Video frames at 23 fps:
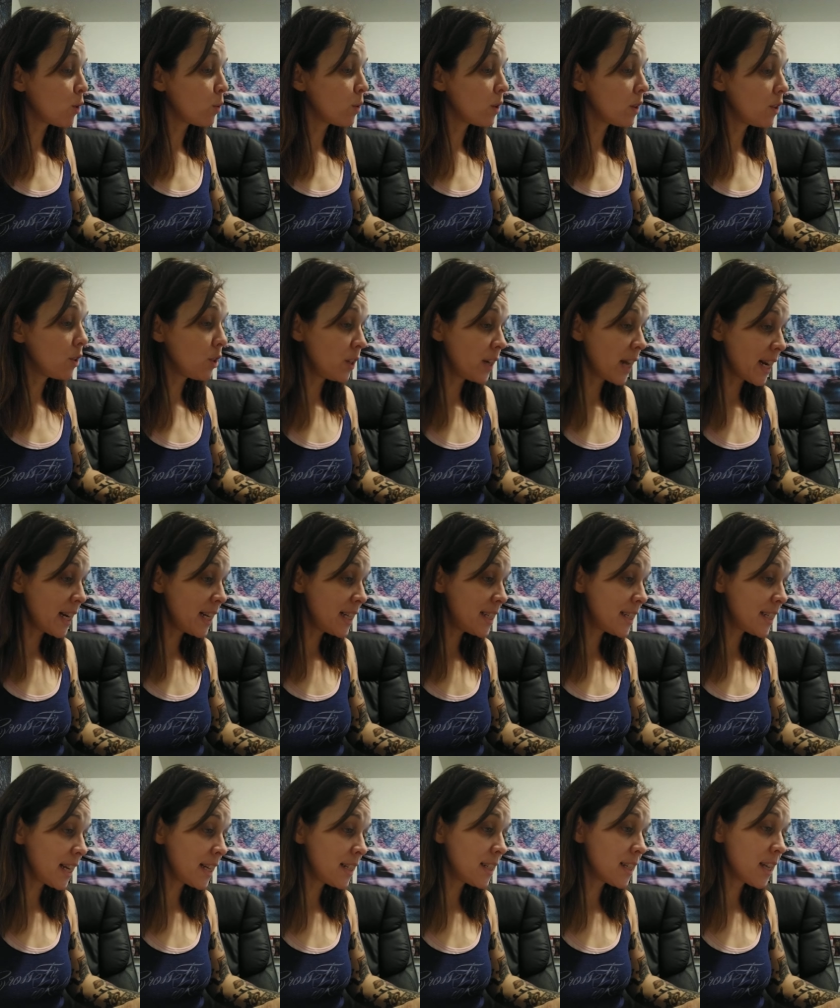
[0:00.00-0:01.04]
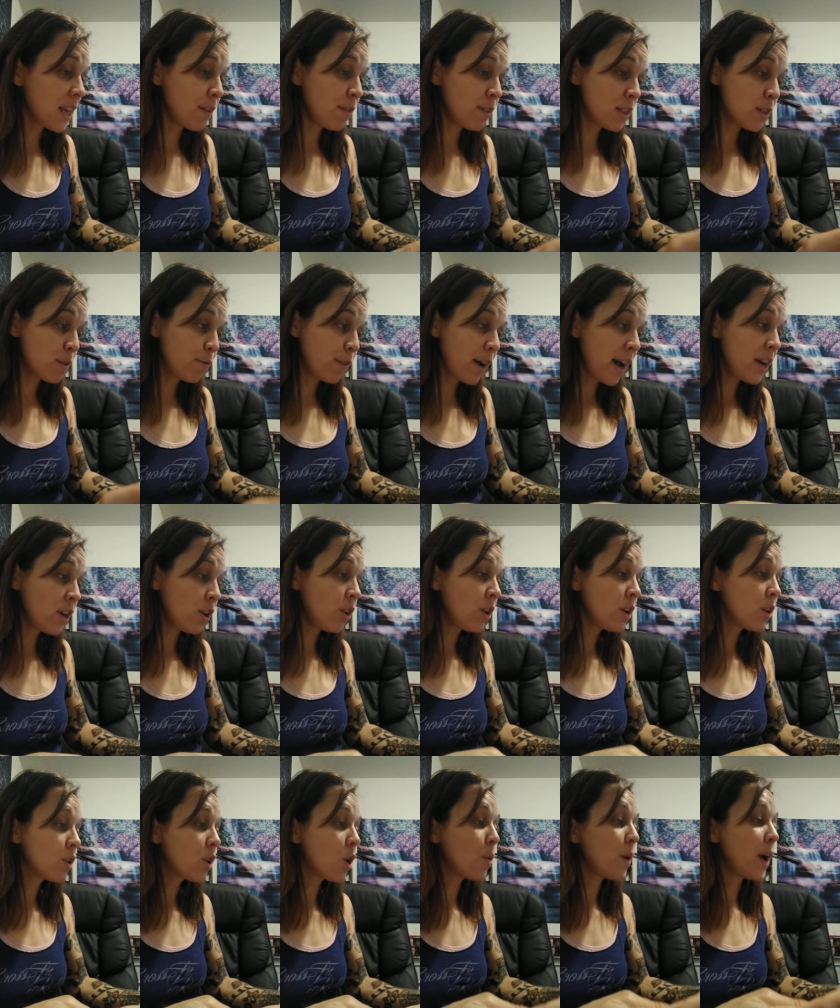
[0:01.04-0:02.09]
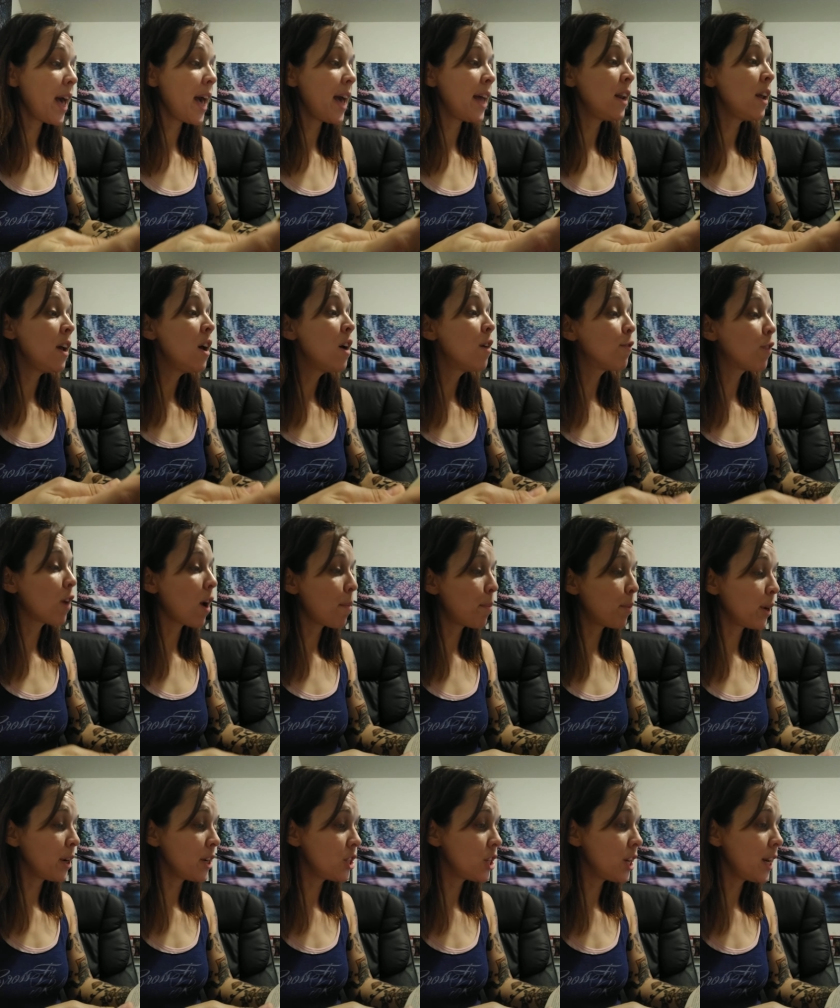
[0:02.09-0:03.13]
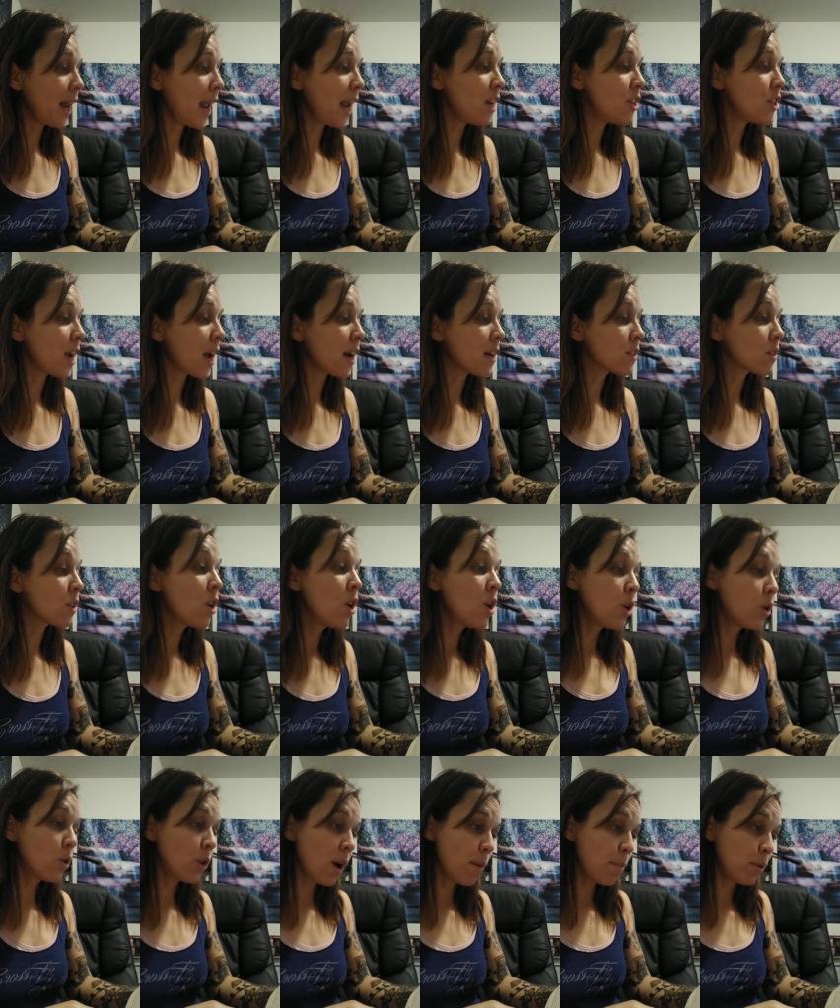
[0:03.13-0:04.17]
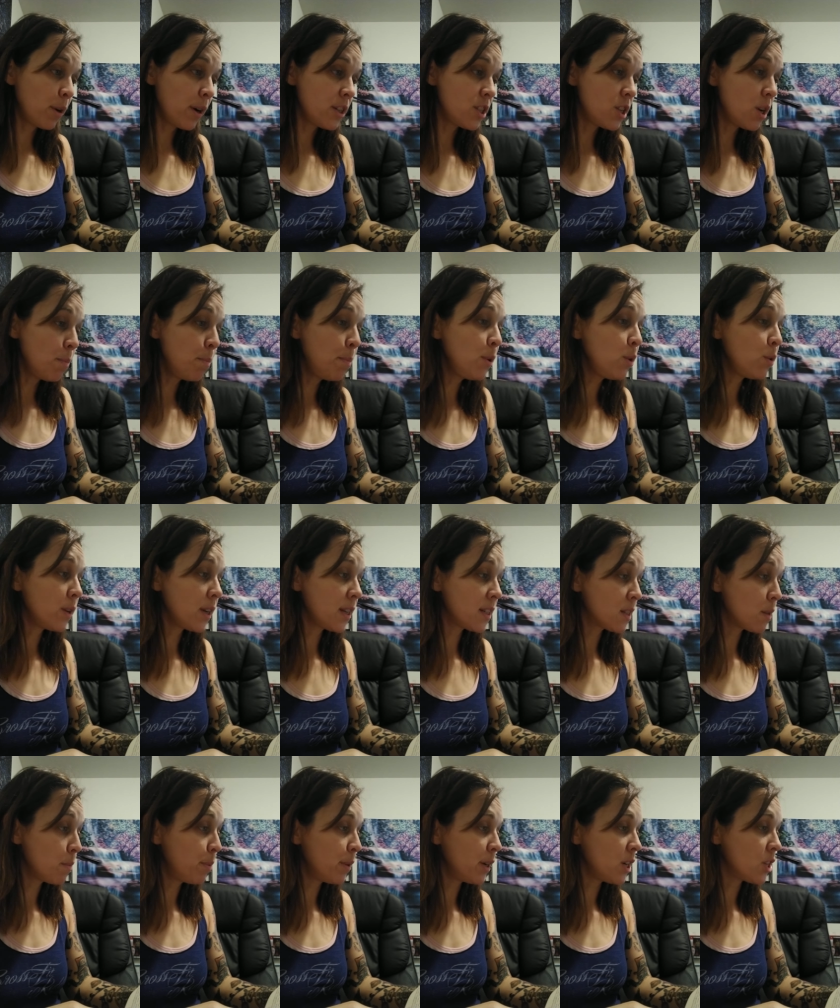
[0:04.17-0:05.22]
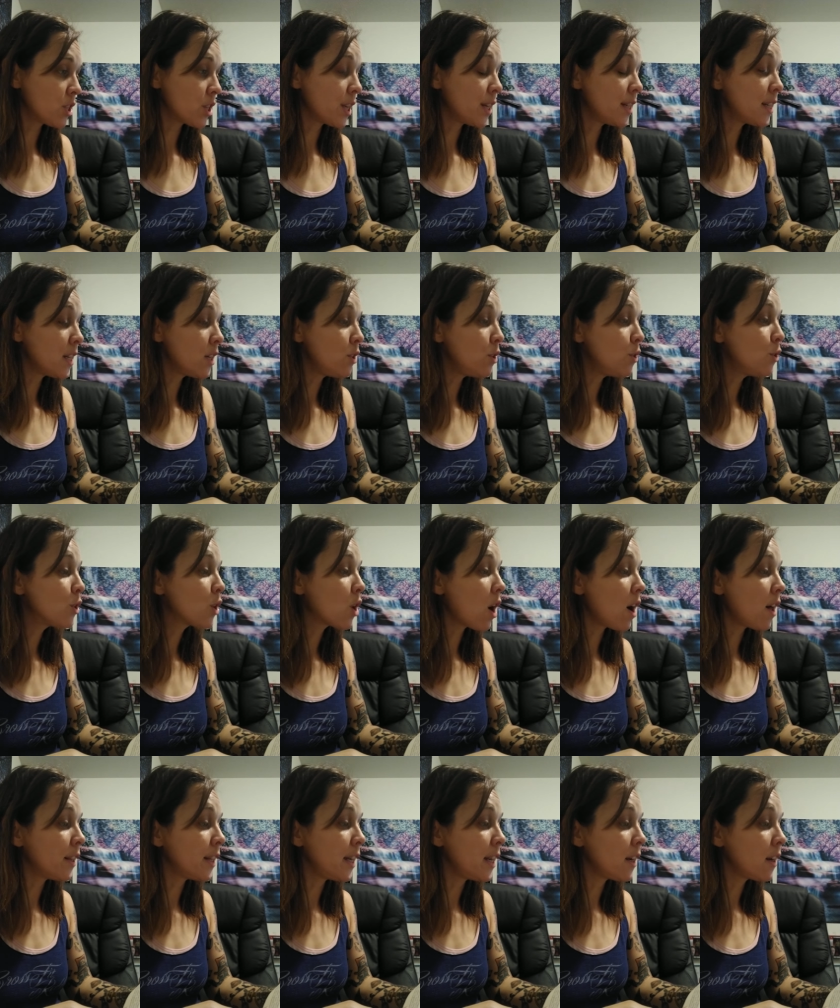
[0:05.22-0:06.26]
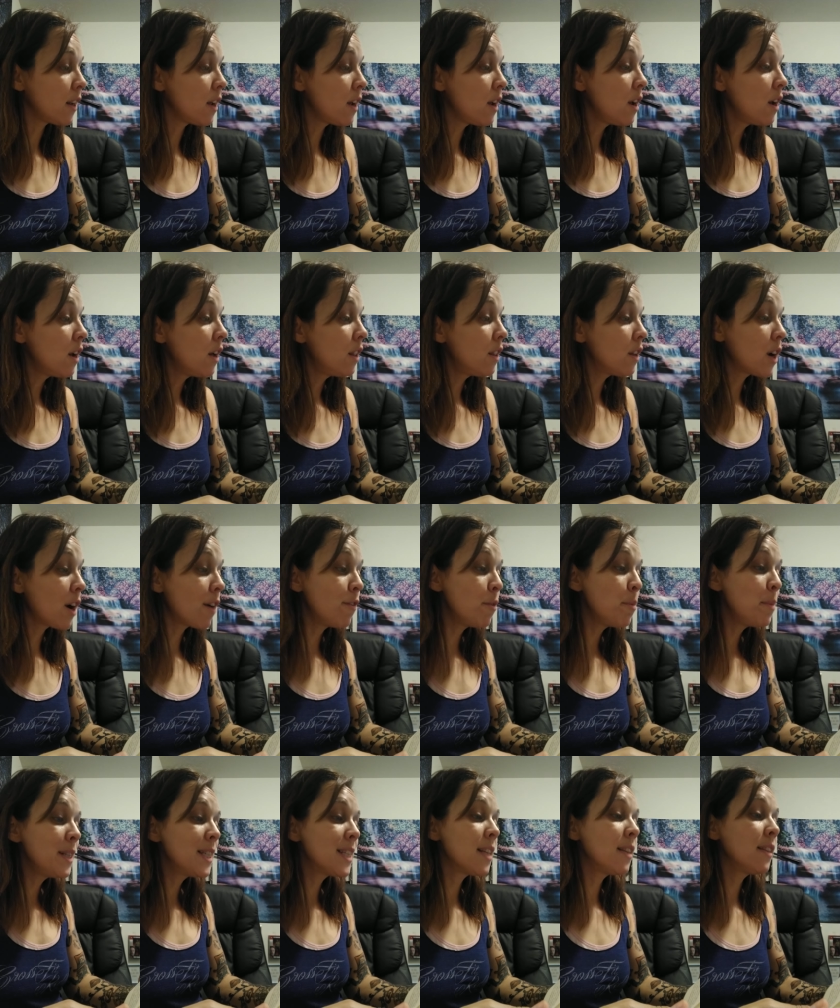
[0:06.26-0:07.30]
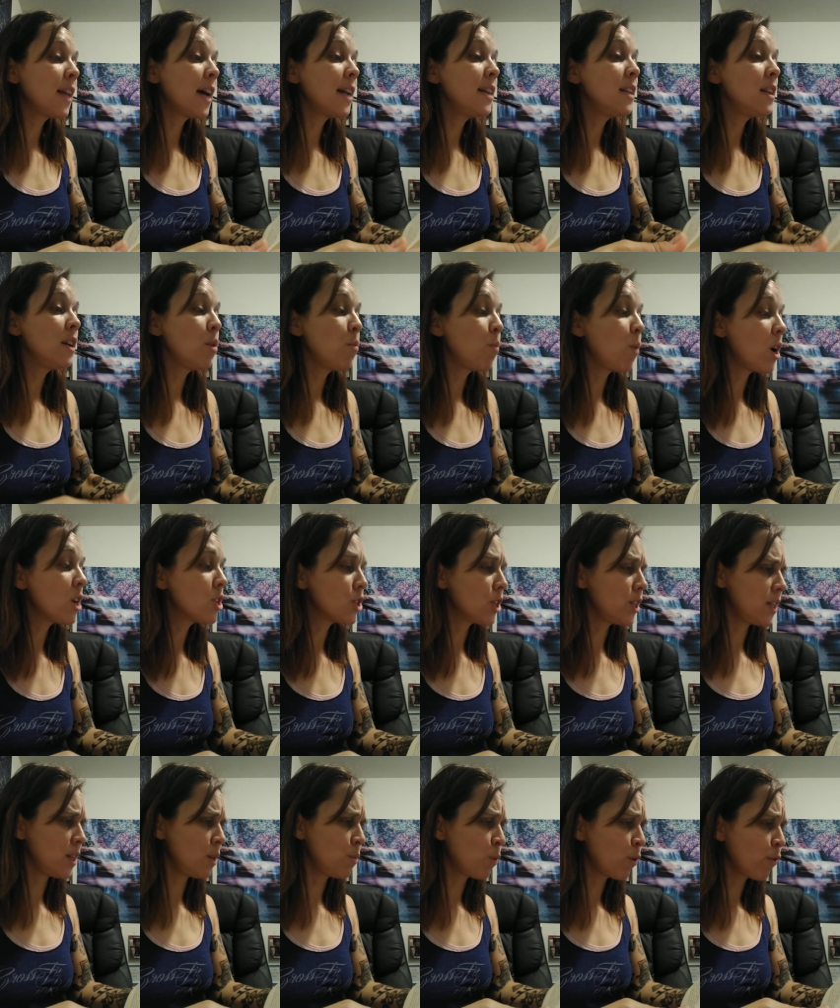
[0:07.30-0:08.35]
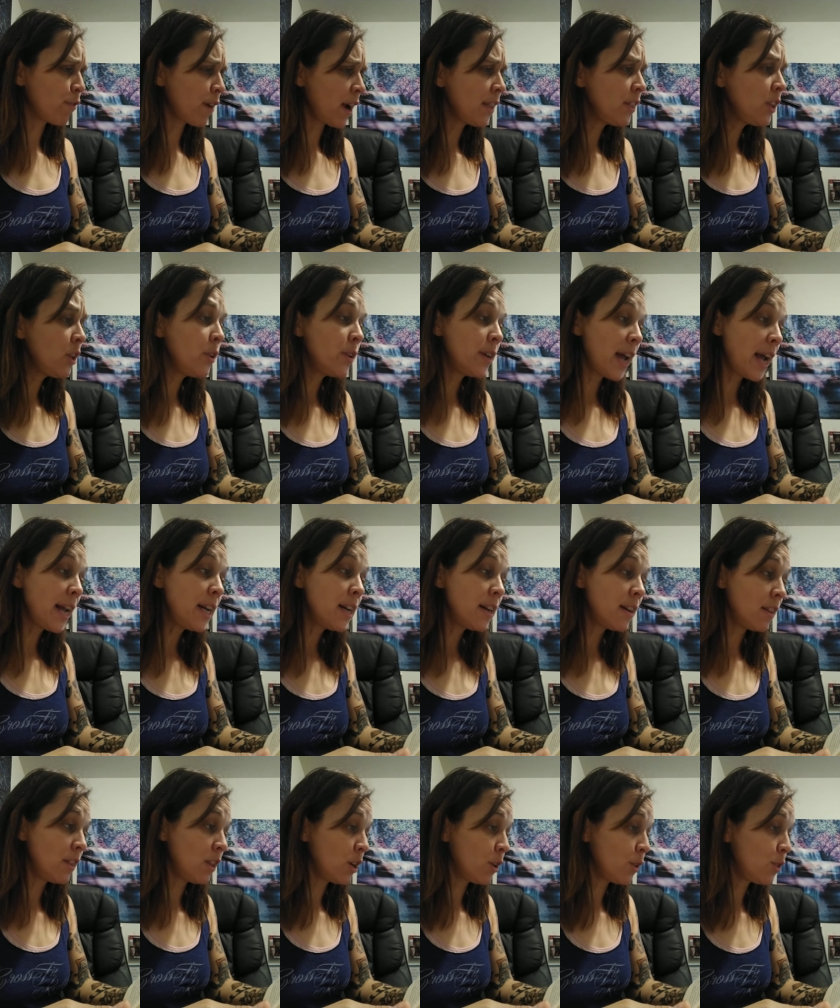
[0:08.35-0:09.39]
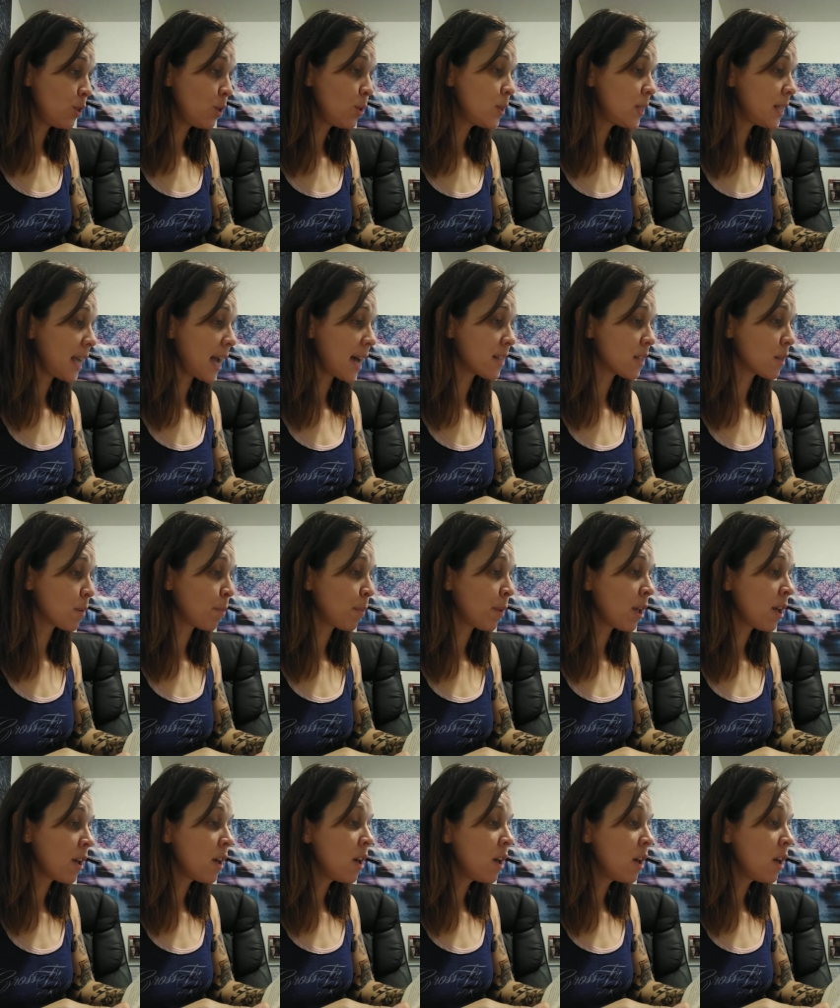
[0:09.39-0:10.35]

vote the United States gave its final go ahead for Operation Ajax, or Operation Boot as the British continued to call it. The governments in London and Washington were finally united in their enthusiasm.